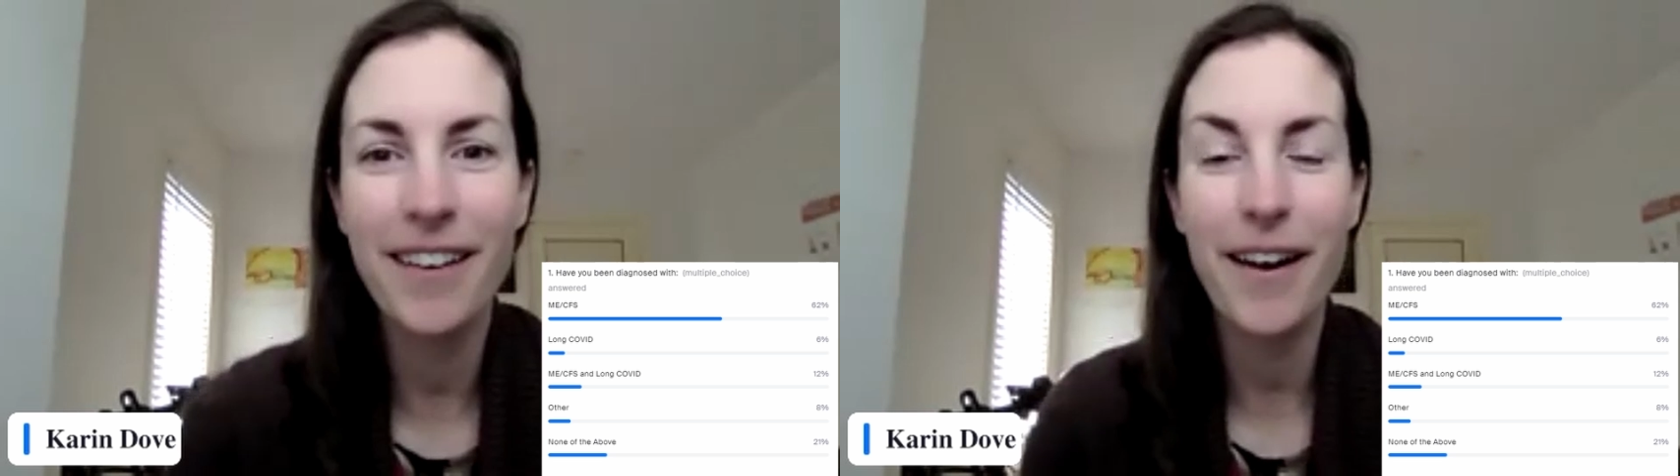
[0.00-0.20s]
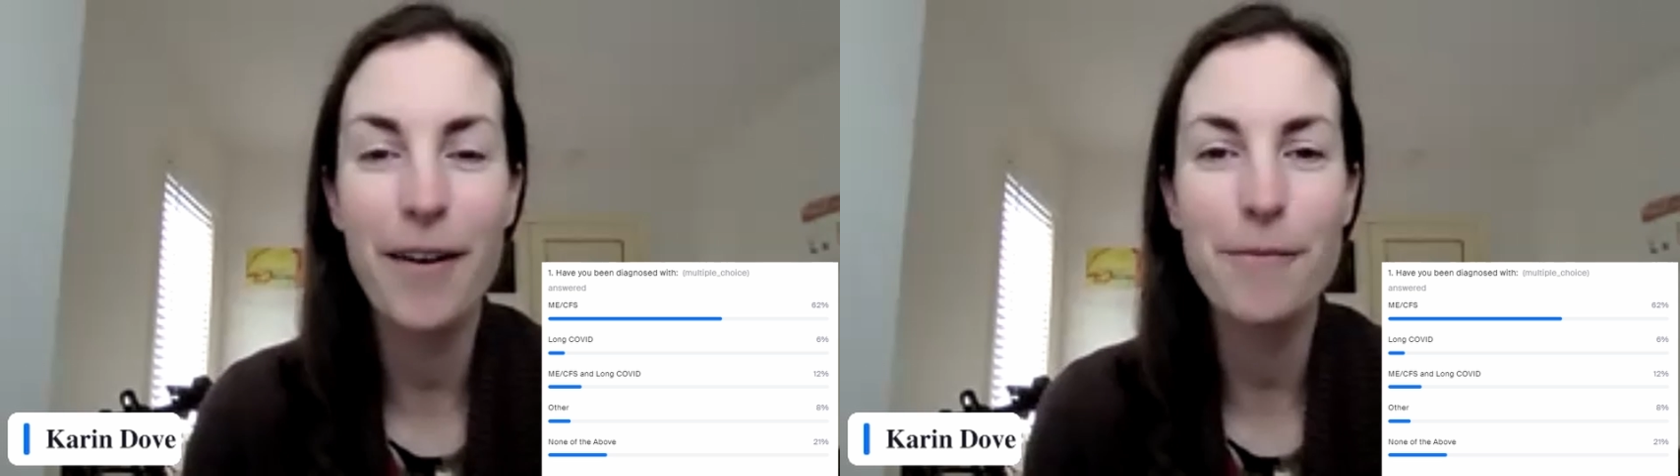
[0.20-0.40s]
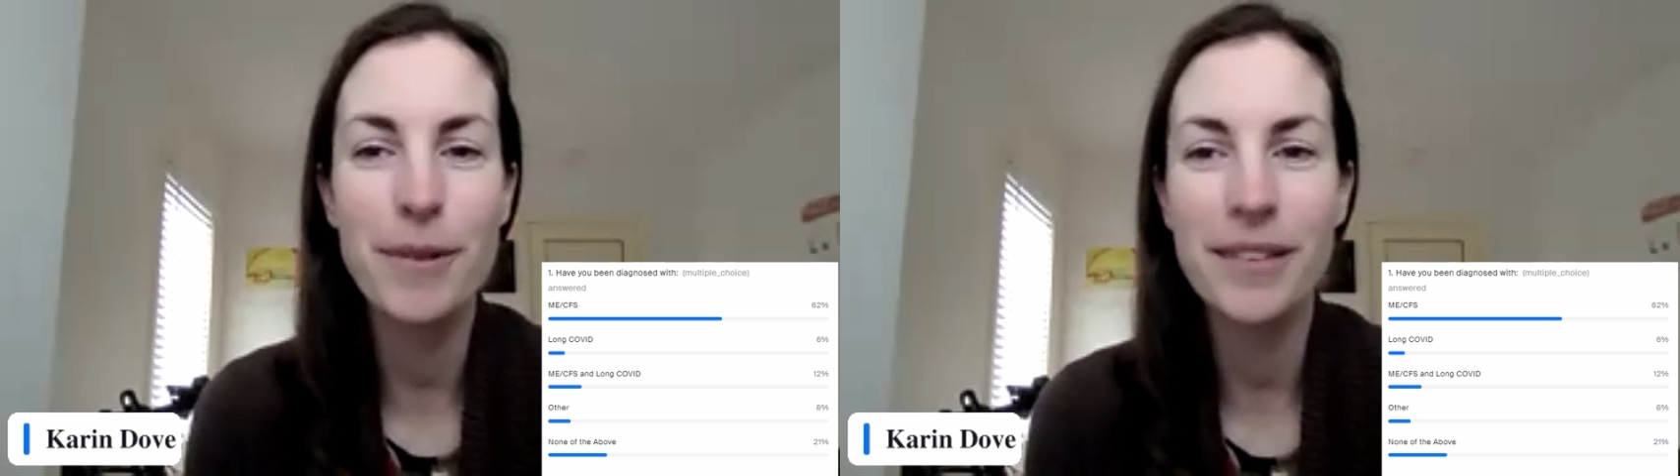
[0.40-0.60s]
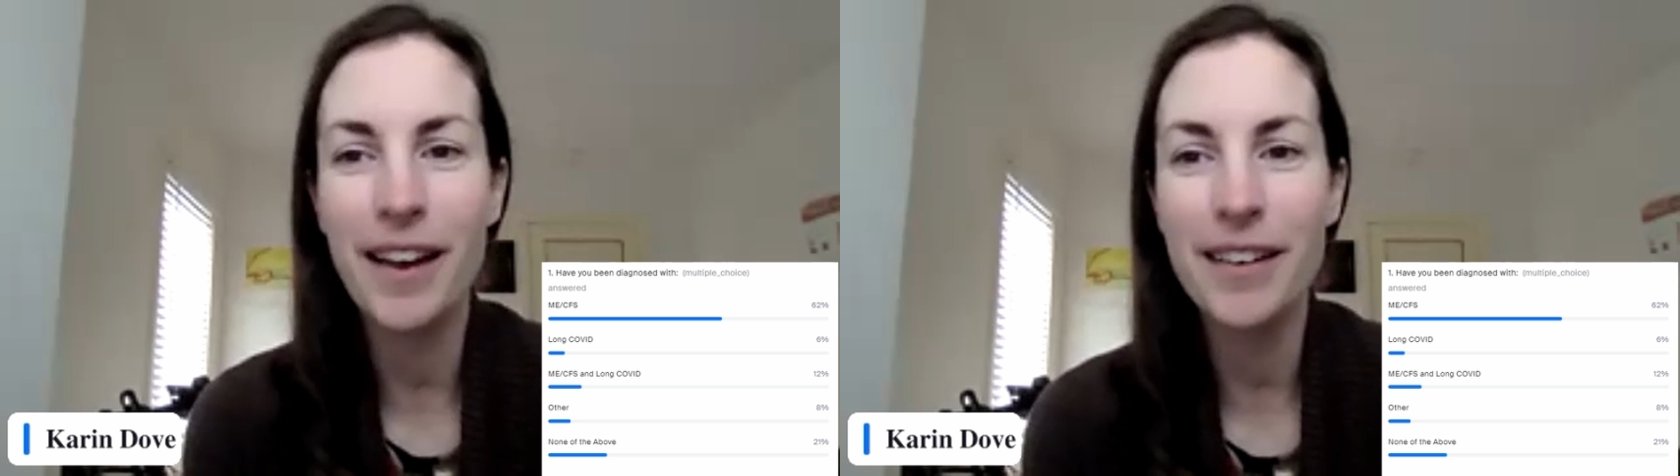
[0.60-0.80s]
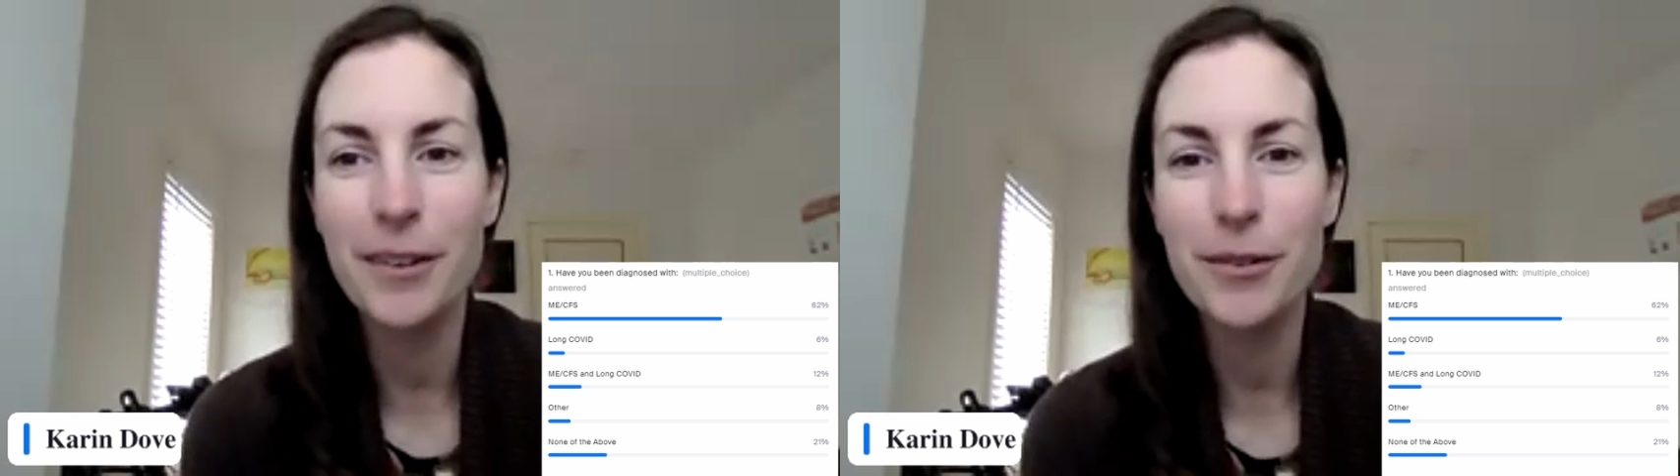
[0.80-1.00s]
have been
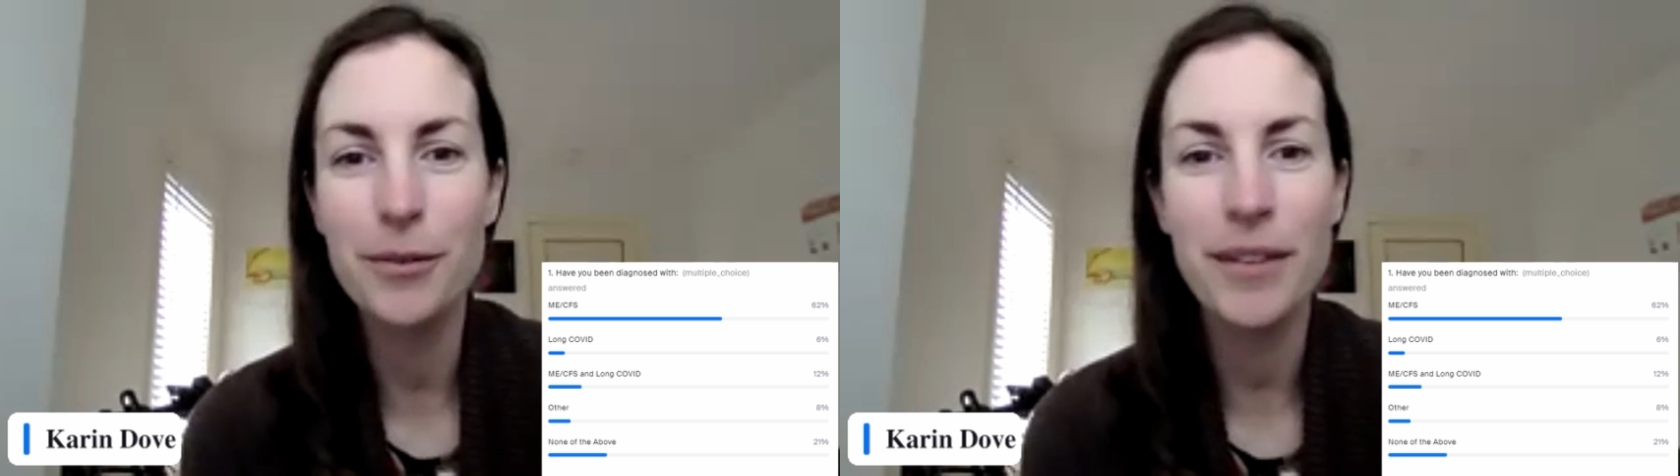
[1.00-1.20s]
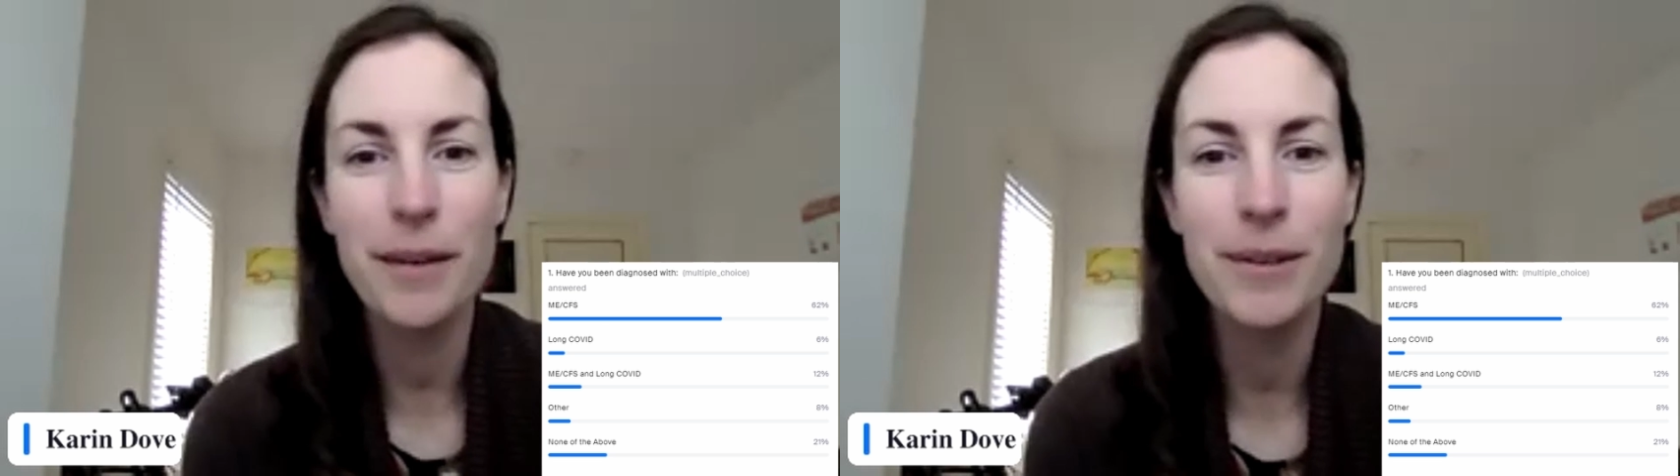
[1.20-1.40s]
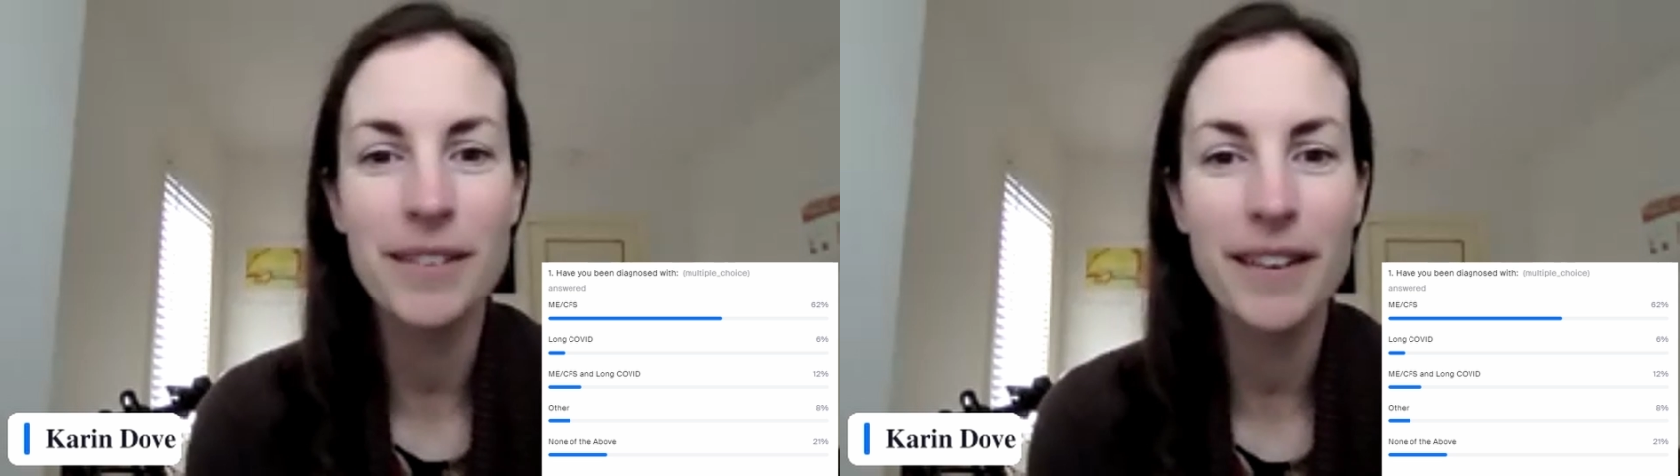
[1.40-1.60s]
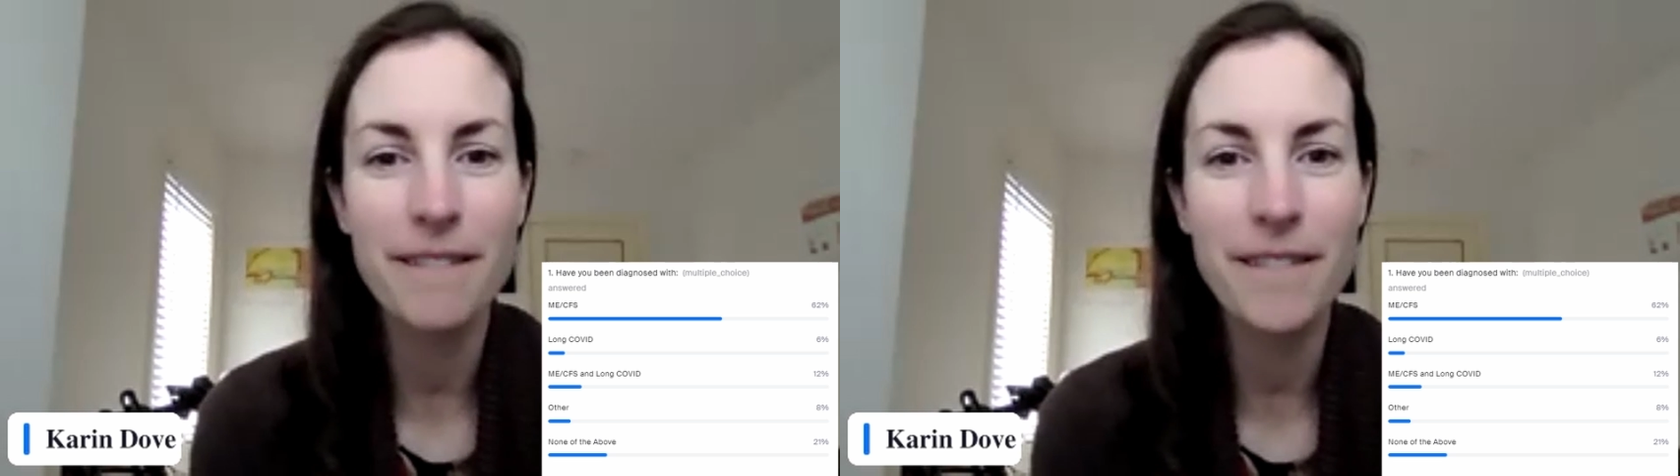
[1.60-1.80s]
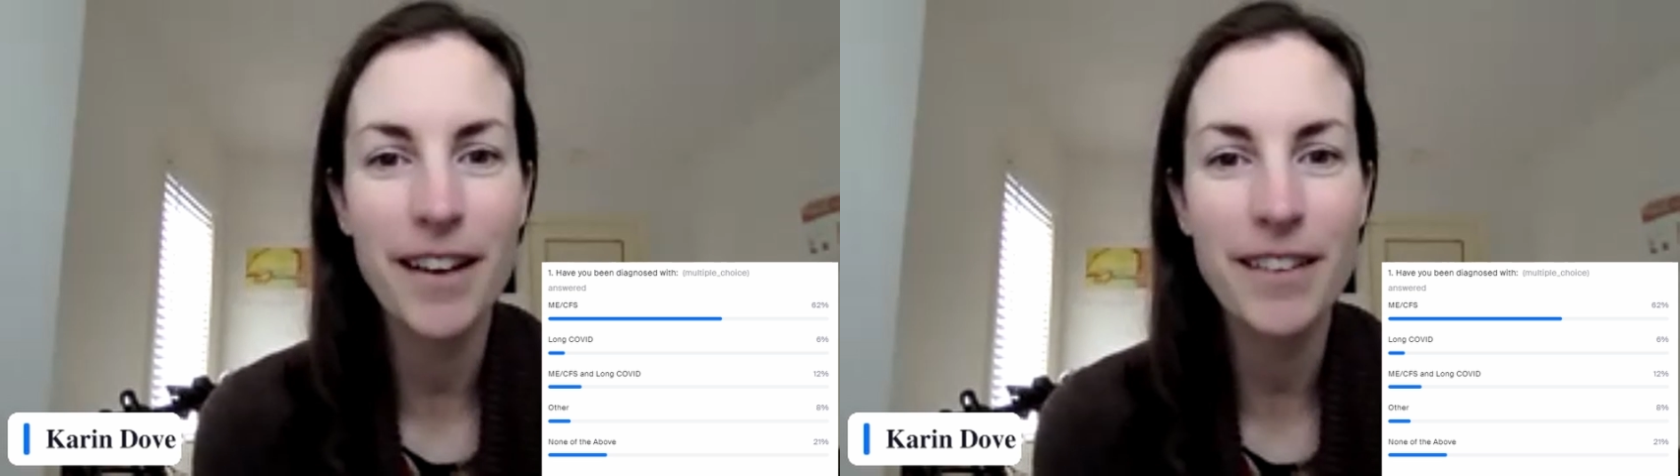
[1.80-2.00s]
diagnosed with
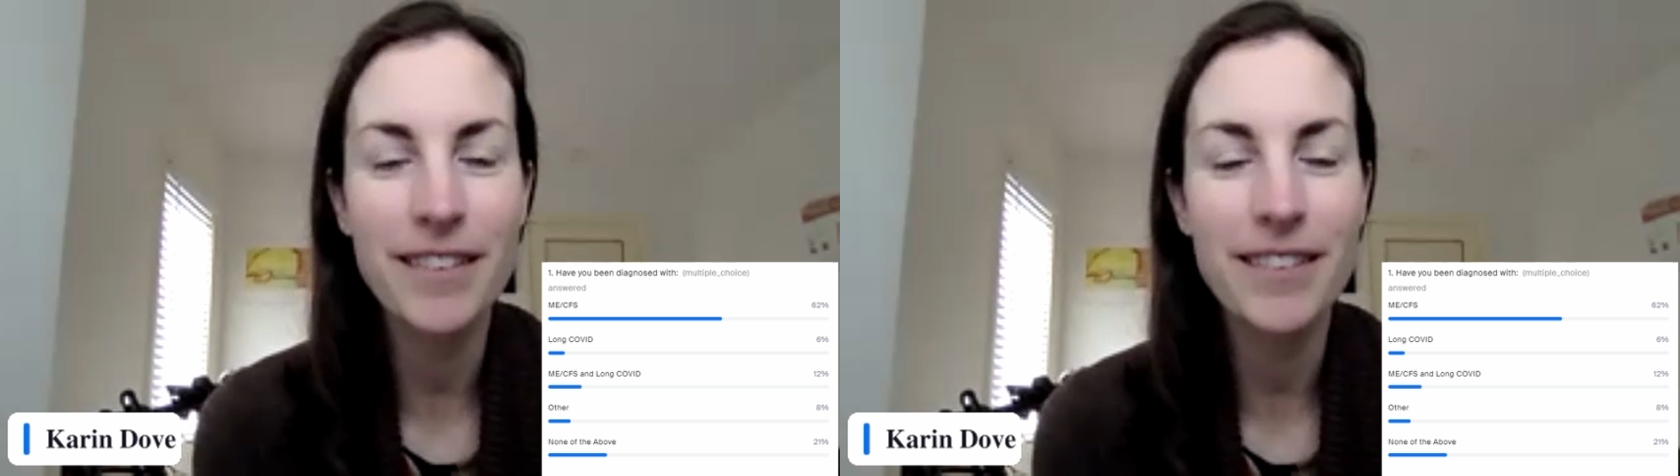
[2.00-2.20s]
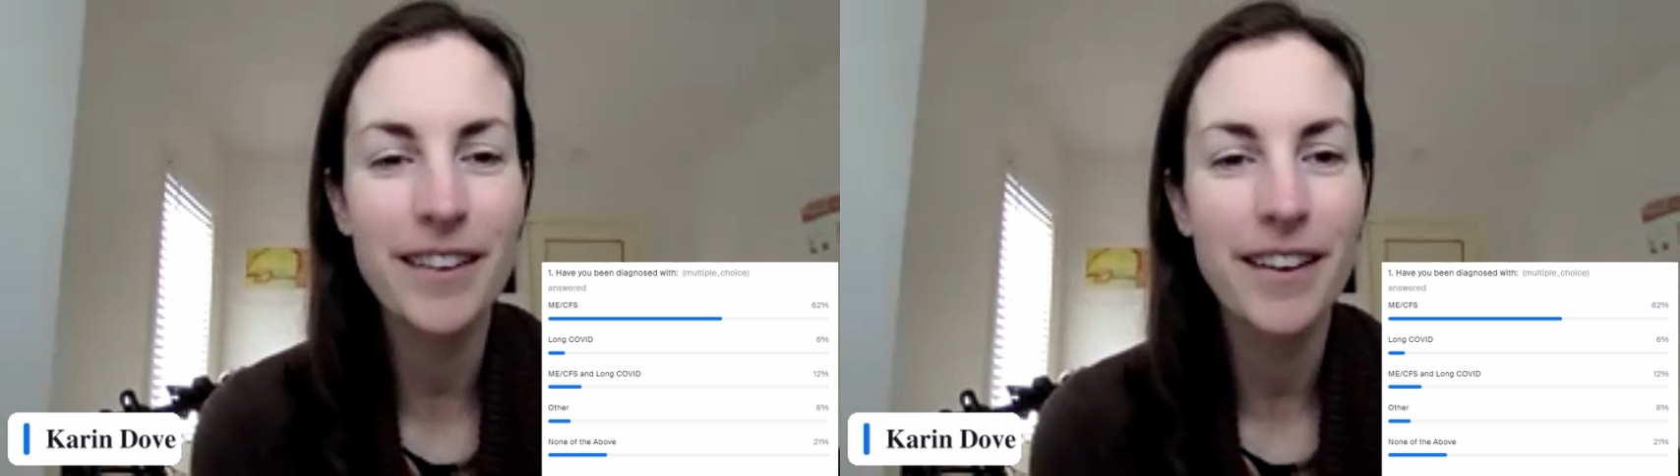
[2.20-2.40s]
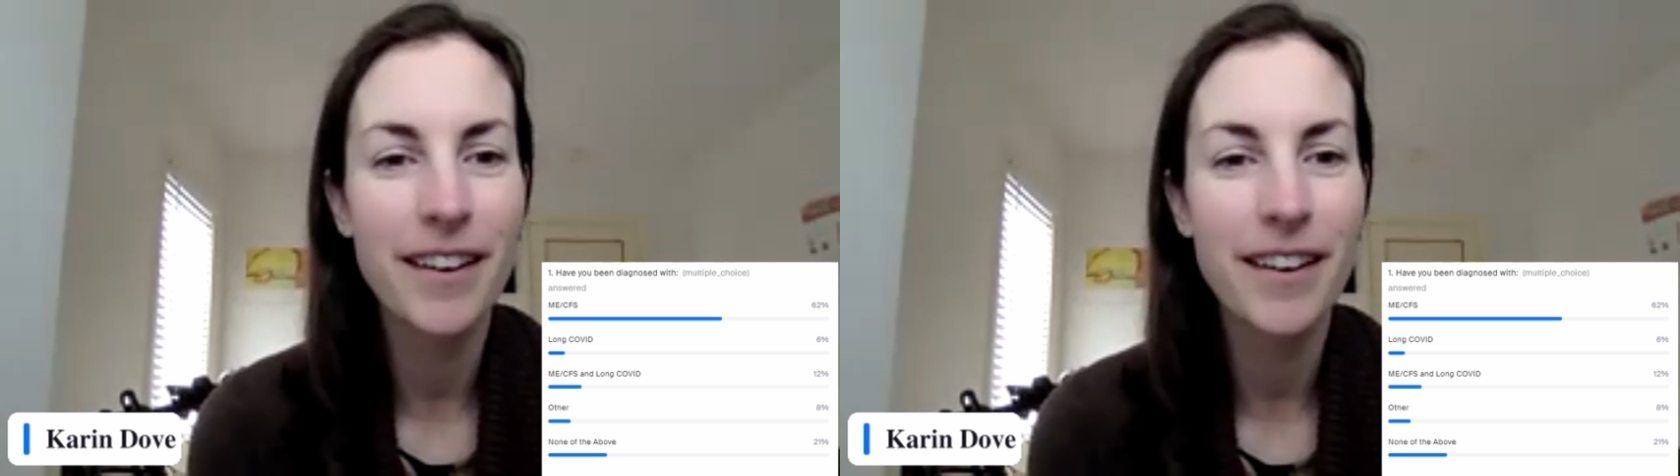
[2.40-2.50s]
ME/CFS,